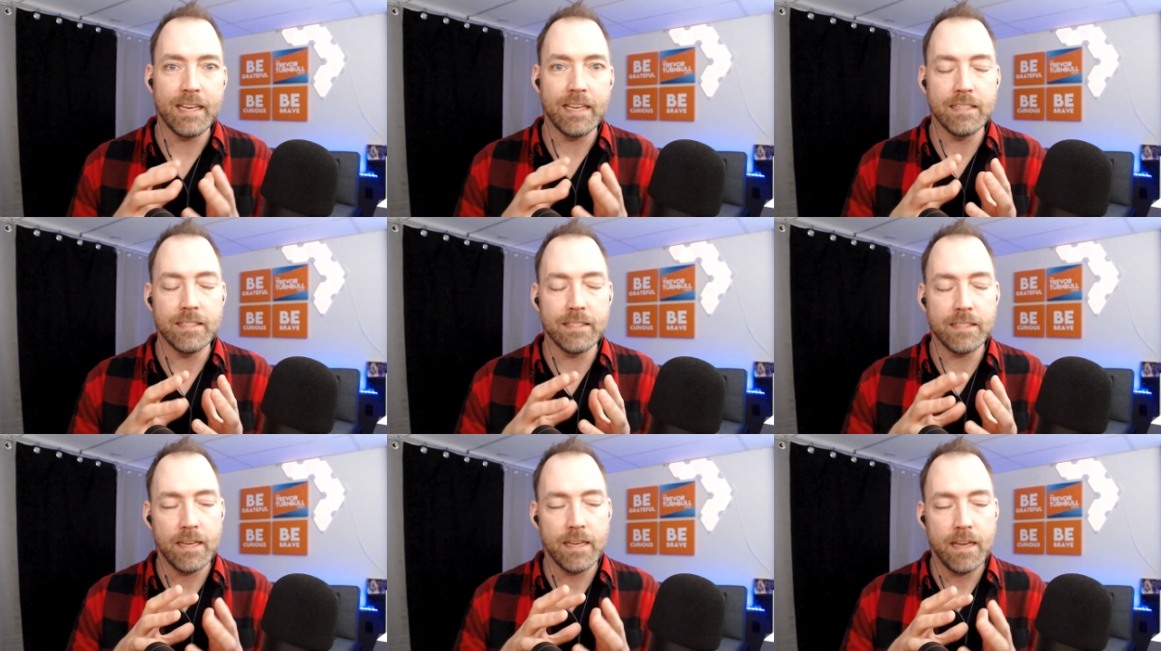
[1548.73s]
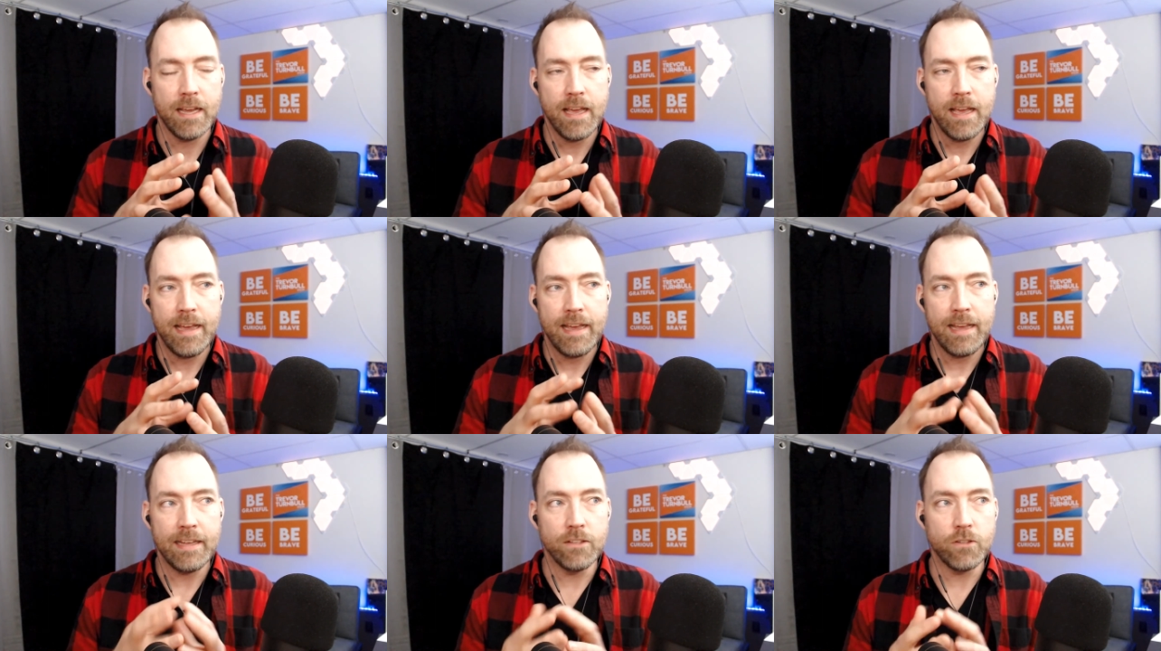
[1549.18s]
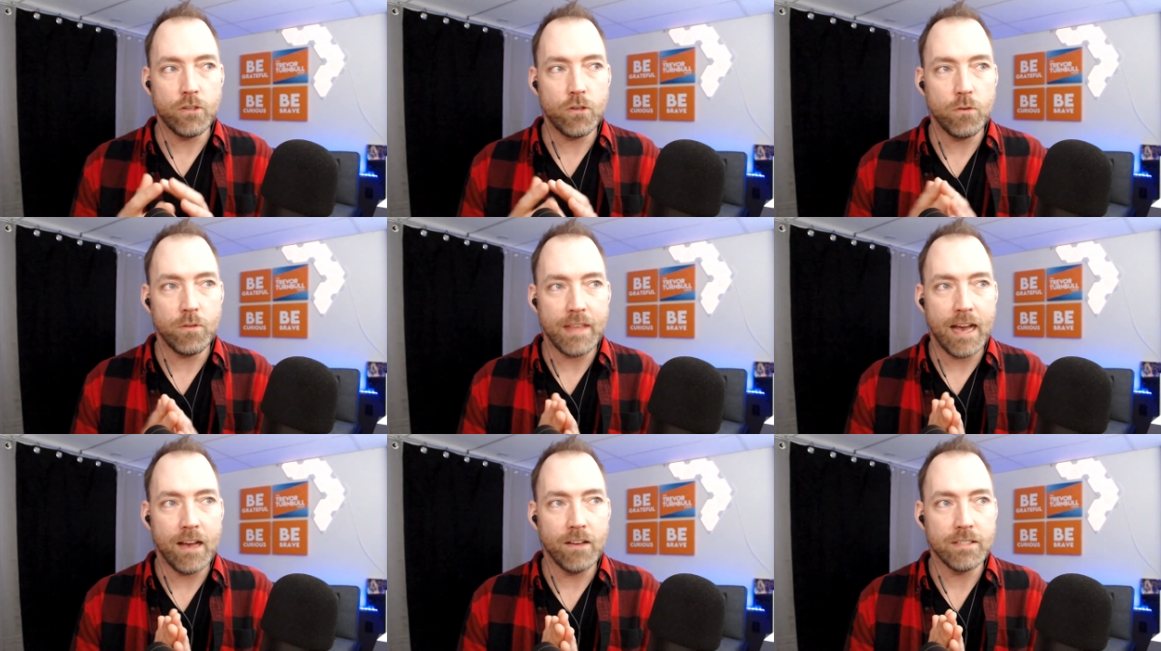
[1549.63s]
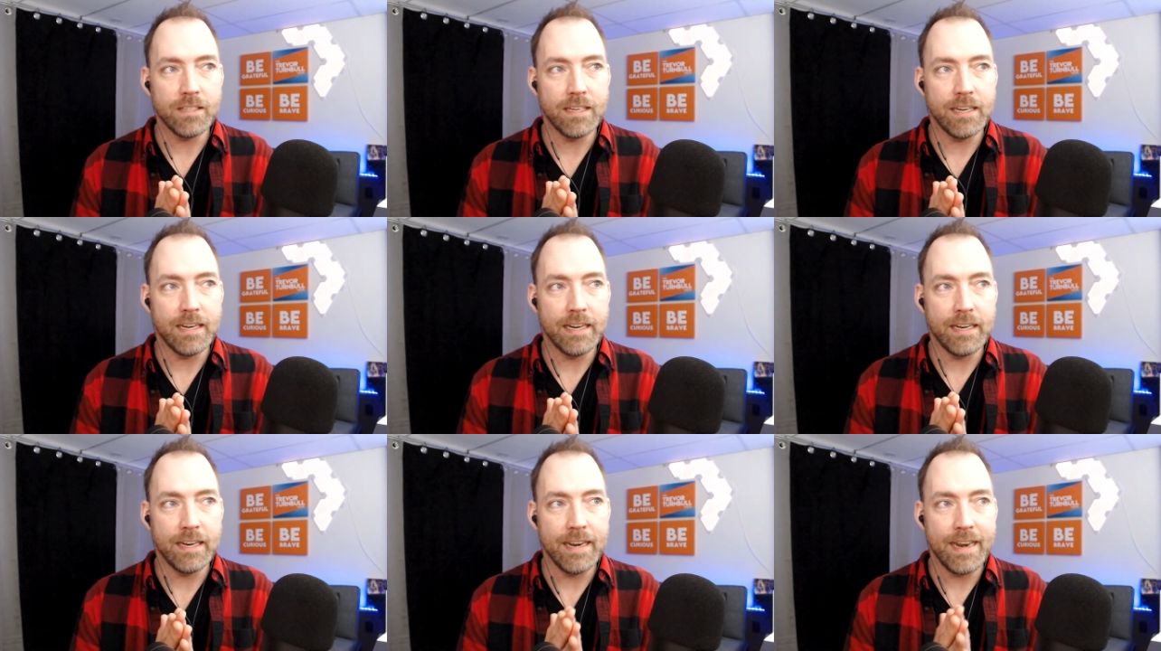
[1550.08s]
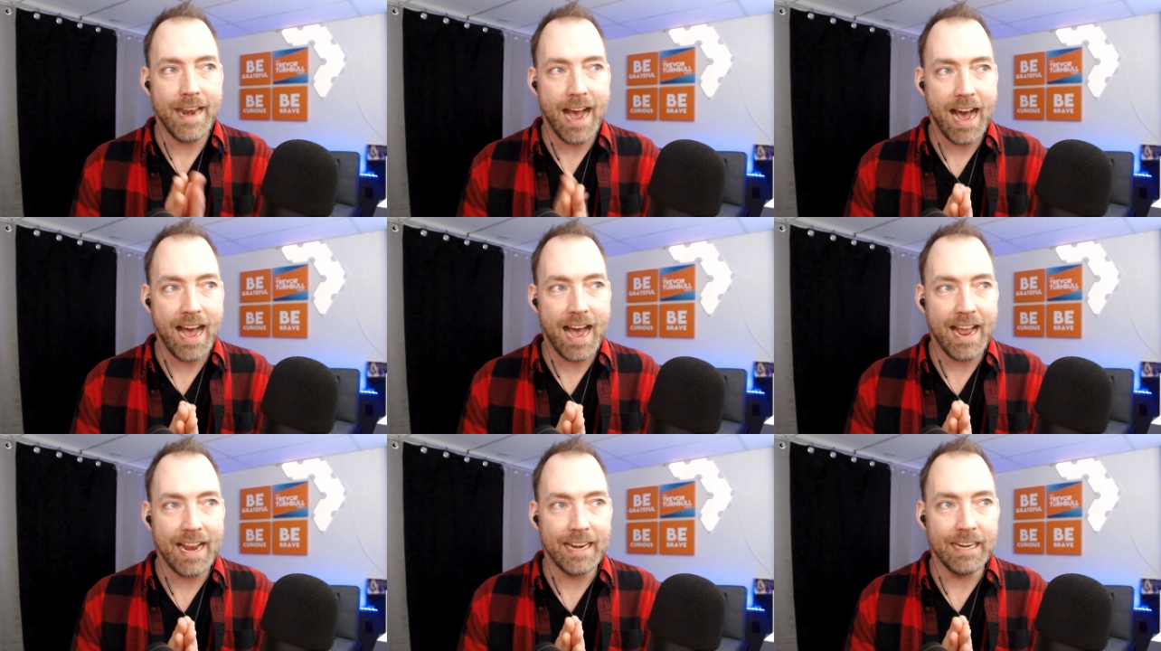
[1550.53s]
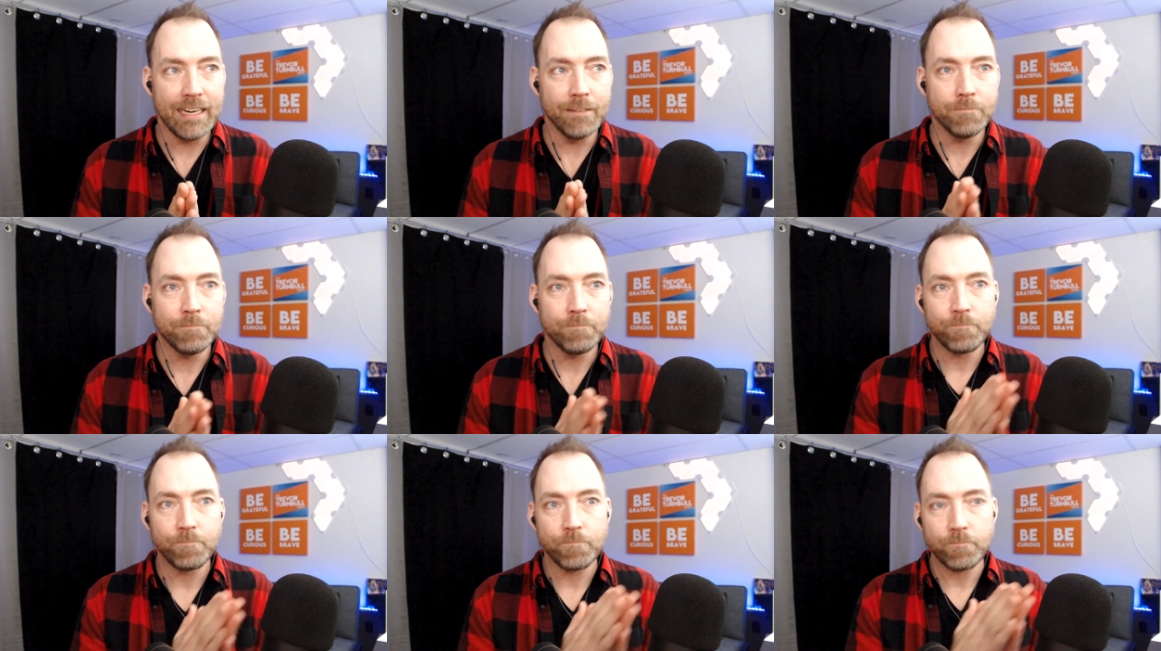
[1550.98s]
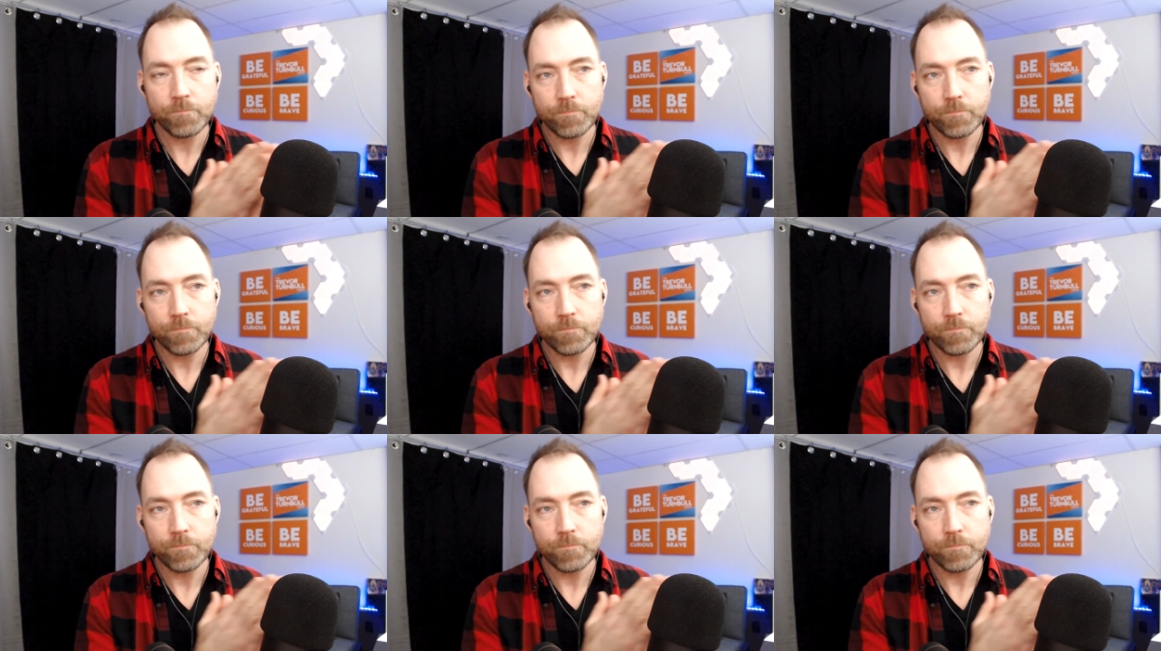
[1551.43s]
because in 2009,